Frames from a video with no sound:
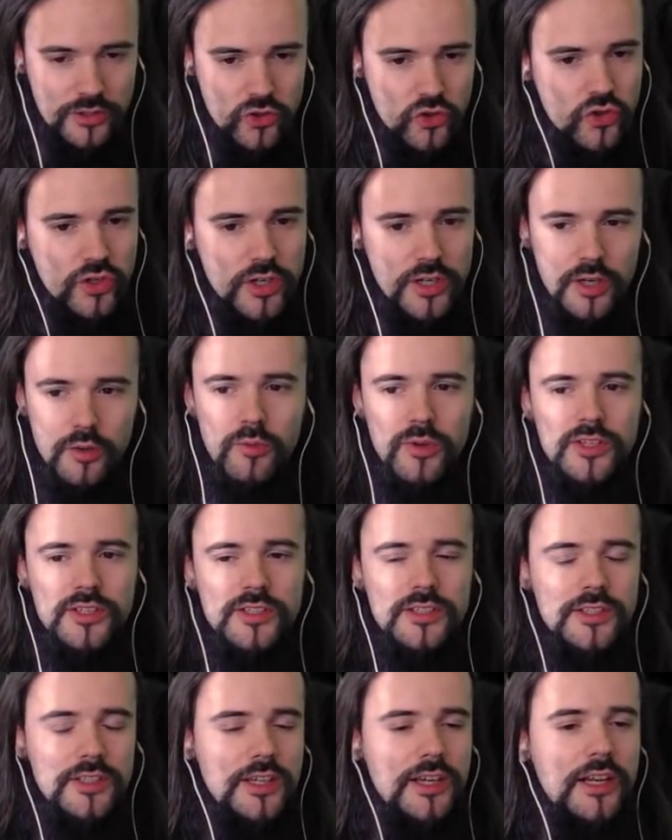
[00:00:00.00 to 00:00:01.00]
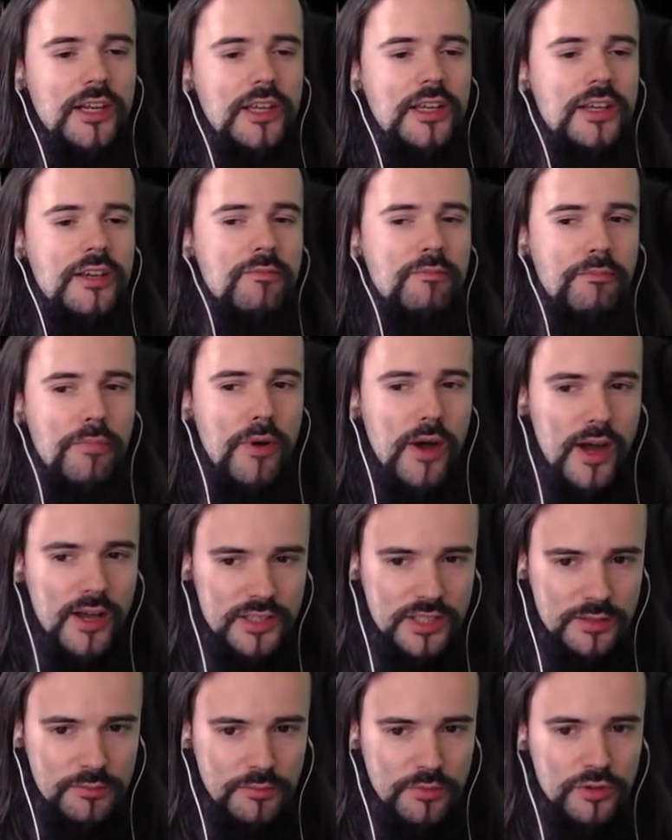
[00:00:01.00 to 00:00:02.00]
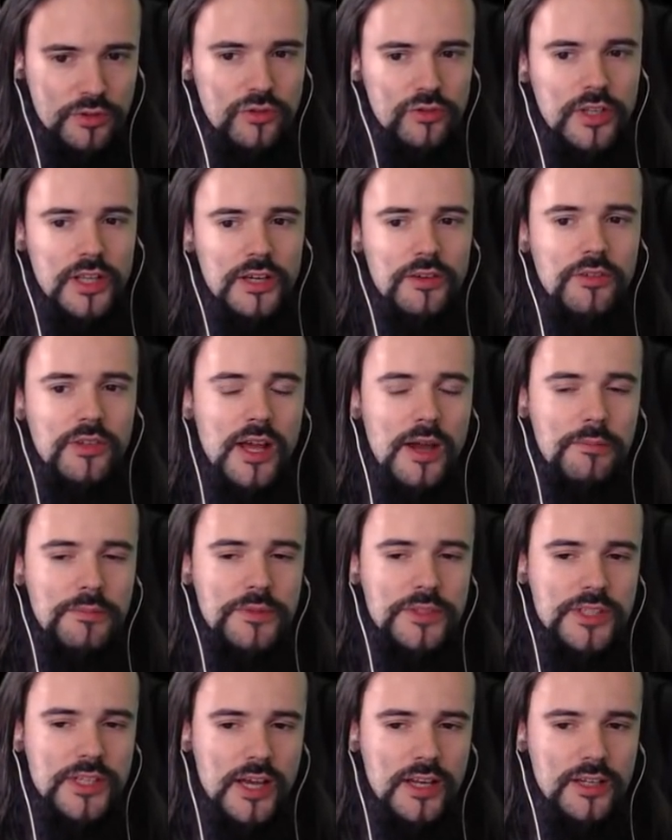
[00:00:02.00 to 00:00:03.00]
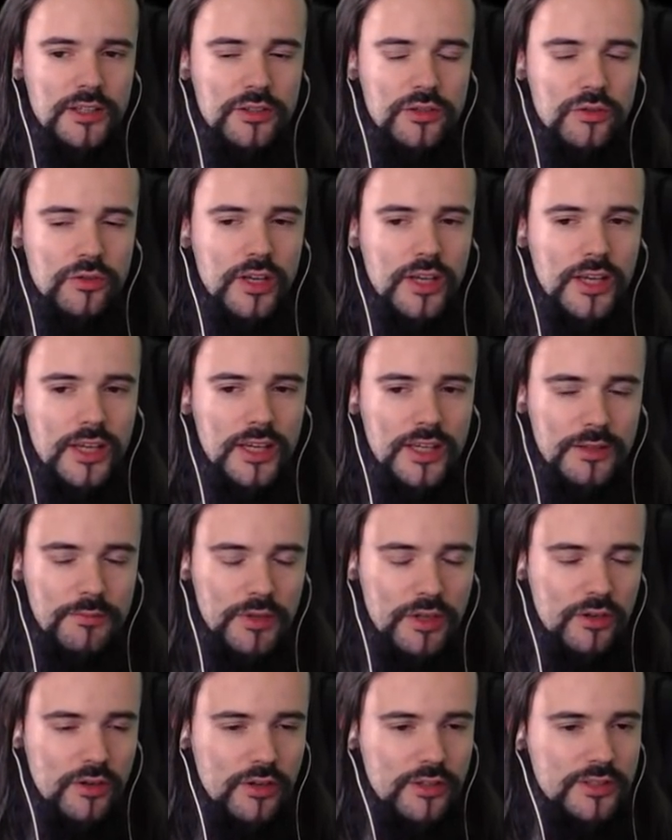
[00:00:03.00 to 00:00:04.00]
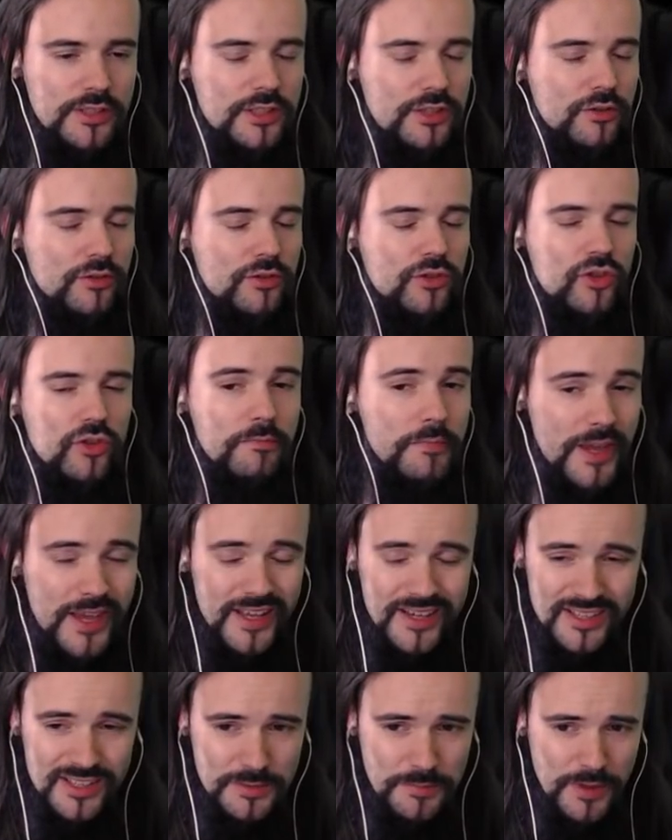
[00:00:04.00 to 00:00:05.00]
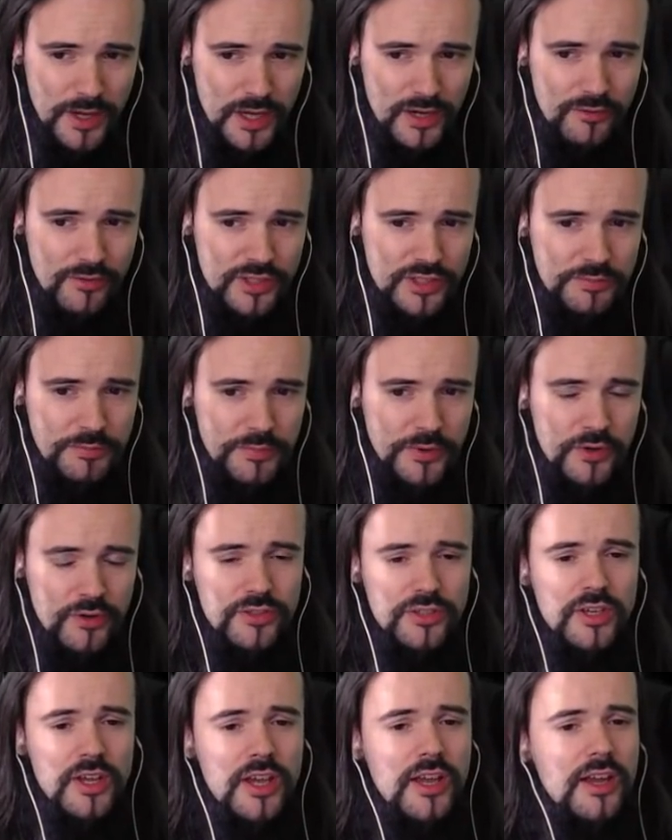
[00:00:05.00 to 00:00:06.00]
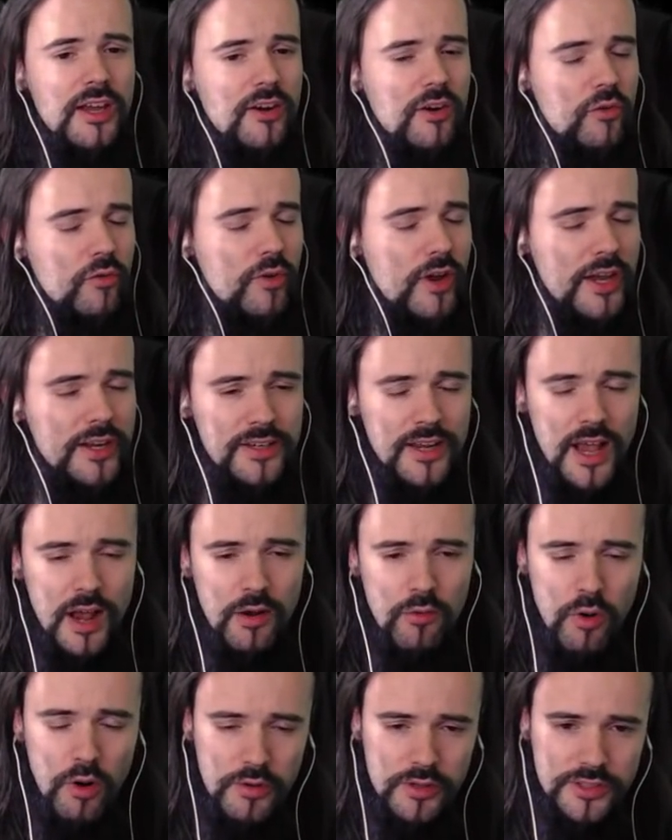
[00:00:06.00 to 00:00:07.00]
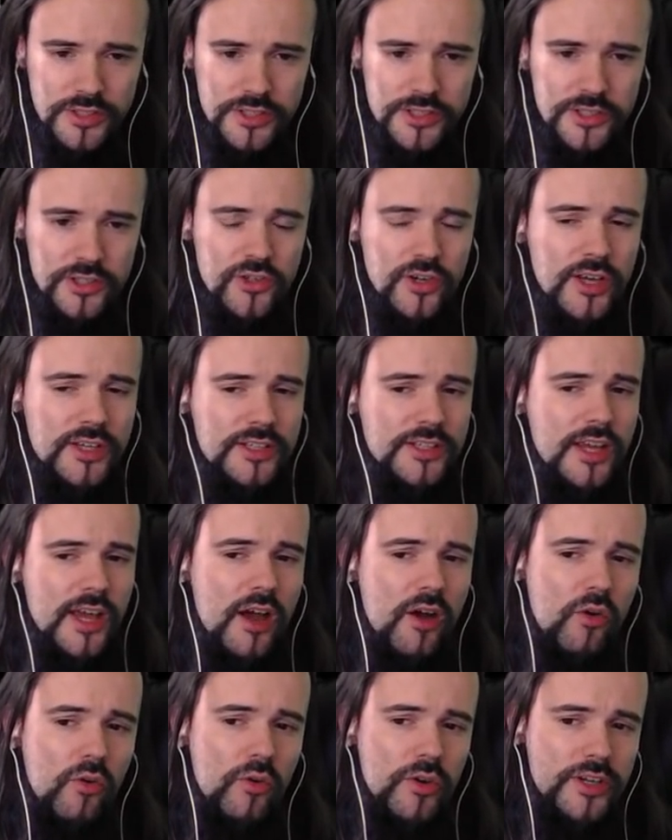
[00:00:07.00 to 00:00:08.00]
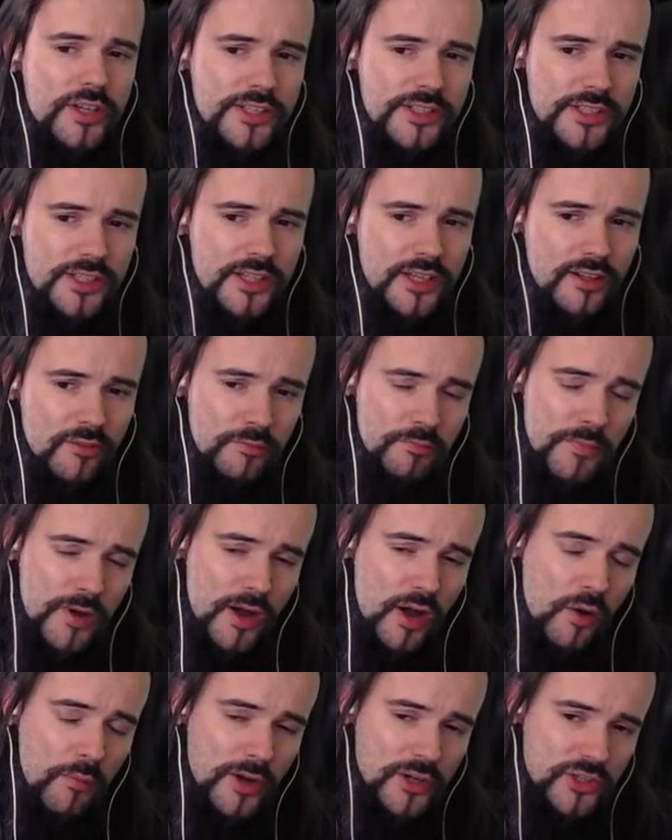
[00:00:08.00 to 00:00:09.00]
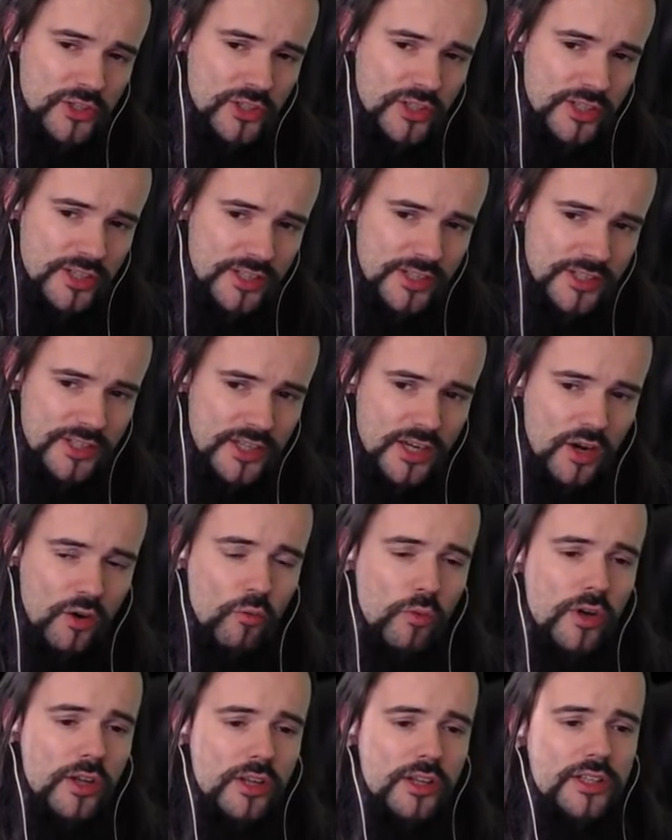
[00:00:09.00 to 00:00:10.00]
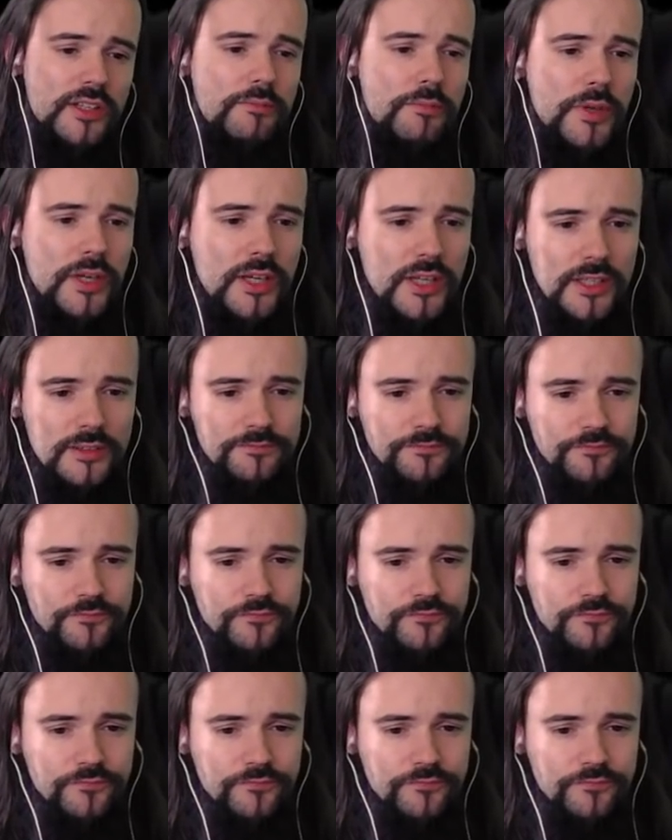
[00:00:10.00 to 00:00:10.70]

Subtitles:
and shit, it was nearly impossible to level up Xana to 8 because it took tremendous amount of experience. Right now we will see just how much easier will it be.